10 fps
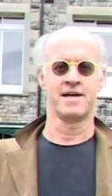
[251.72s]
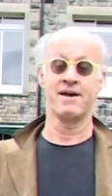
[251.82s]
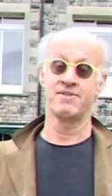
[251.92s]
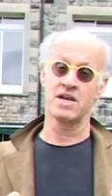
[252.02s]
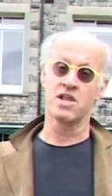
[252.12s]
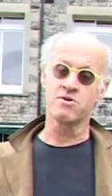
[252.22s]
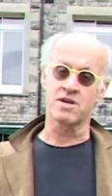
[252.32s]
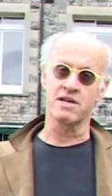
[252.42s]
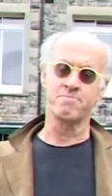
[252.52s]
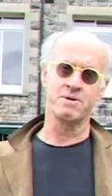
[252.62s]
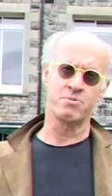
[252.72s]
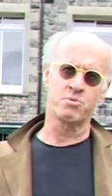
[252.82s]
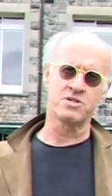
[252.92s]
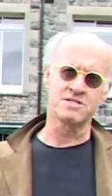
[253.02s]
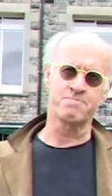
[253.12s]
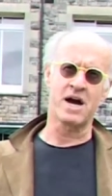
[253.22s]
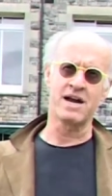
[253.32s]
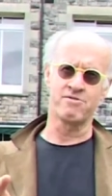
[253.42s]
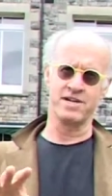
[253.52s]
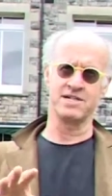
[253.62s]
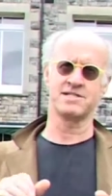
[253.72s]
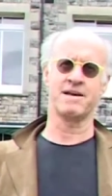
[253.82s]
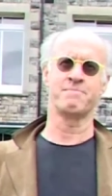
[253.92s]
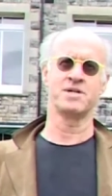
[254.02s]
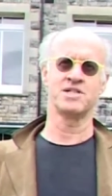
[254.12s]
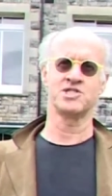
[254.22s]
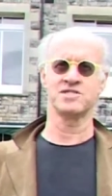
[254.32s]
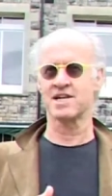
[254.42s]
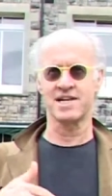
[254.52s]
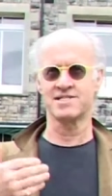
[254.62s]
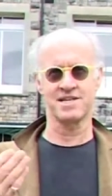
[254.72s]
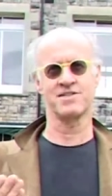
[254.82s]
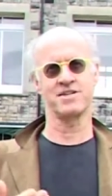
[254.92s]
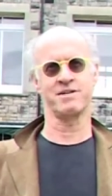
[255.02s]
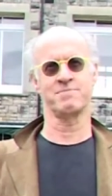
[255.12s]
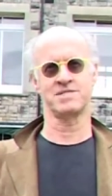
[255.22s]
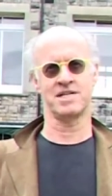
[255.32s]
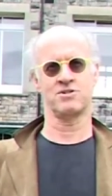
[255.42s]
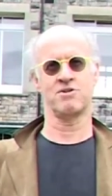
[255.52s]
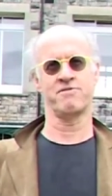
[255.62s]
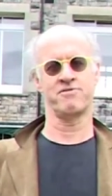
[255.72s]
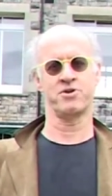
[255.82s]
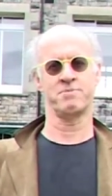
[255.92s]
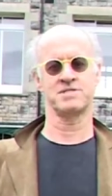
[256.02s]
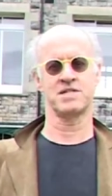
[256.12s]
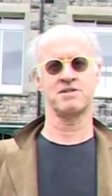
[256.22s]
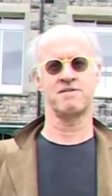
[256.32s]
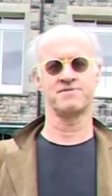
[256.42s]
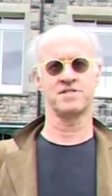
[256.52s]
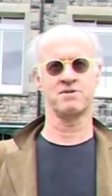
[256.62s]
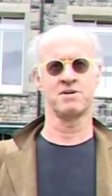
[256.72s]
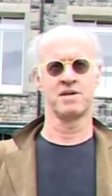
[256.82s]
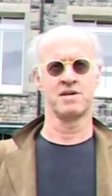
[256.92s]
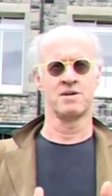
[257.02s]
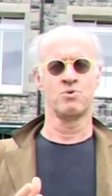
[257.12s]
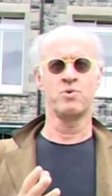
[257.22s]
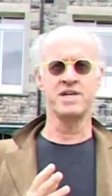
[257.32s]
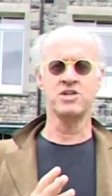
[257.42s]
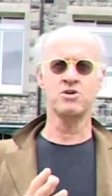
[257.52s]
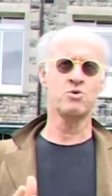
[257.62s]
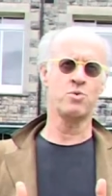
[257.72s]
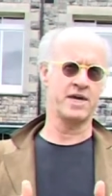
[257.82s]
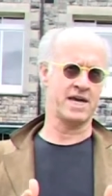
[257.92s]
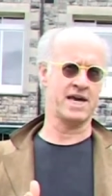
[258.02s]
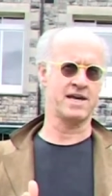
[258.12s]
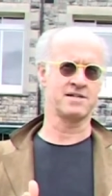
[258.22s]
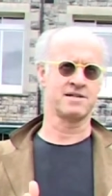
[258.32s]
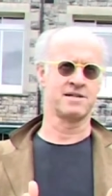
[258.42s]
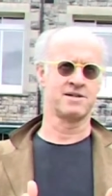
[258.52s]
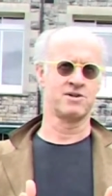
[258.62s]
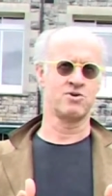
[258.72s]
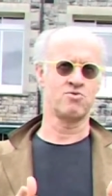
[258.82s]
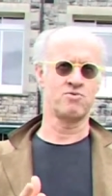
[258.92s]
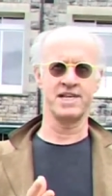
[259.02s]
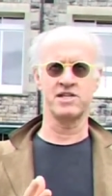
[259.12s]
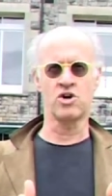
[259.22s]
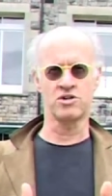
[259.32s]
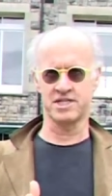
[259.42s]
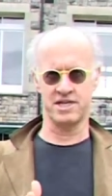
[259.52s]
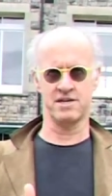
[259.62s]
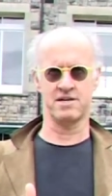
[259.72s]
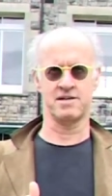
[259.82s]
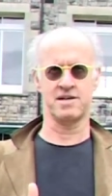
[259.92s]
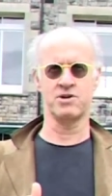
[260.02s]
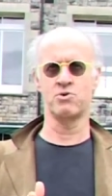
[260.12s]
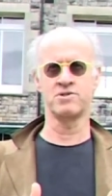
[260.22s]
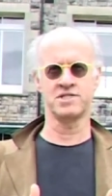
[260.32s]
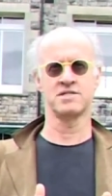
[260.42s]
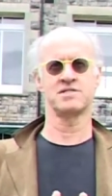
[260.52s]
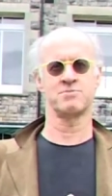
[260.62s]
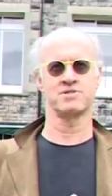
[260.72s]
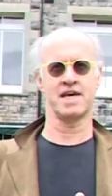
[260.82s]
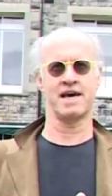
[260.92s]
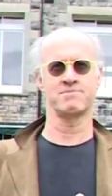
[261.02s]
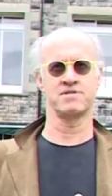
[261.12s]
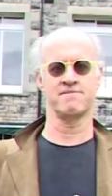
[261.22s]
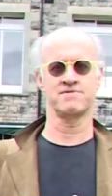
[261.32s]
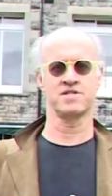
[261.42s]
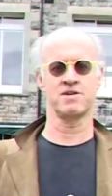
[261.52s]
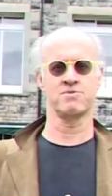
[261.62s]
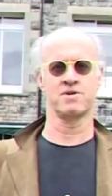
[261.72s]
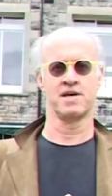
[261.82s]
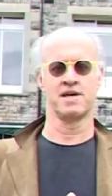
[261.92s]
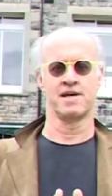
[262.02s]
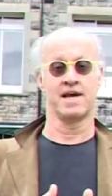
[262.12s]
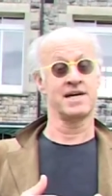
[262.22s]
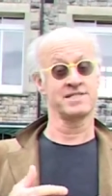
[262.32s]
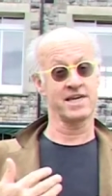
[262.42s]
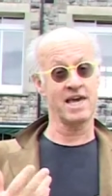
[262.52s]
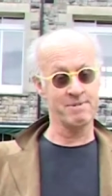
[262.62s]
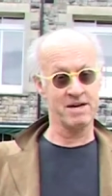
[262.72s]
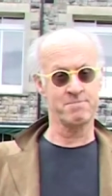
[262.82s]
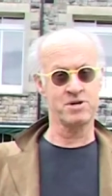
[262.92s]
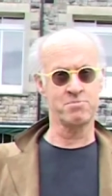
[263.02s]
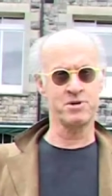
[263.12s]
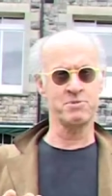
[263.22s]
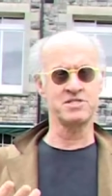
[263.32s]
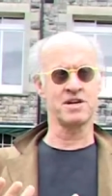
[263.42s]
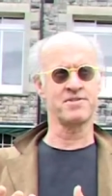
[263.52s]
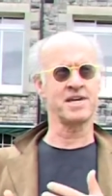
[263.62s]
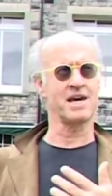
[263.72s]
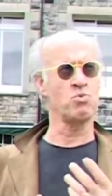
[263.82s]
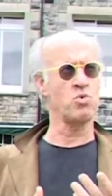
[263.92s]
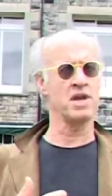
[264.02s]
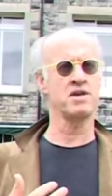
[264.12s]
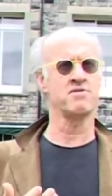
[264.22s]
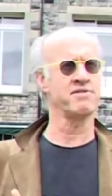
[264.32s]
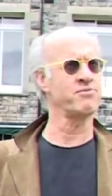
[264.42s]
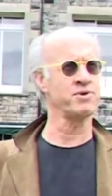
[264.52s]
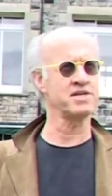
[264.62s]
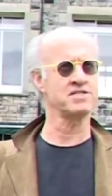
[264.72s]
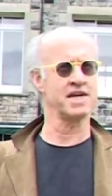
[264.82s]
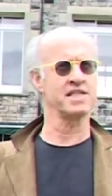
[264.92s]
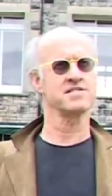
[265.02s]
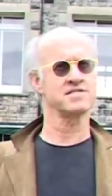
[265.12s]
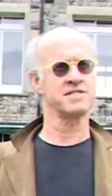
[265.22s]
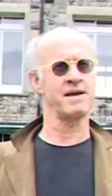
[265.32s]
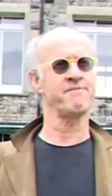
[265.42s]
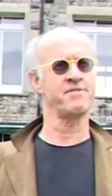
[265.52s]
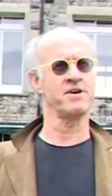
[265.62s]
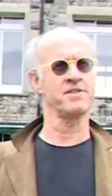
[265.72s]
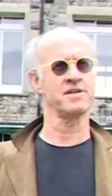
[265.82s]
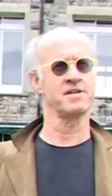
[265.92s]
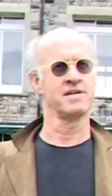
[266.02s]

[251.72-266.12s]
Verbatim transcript: And then locally, people were aspiring to that purchase at let's say 30% off or 40% off. So we knew we had already got here an audience that was captive. So as I came out of Mulberry, we started thinking, I wonder if we could take this a step further.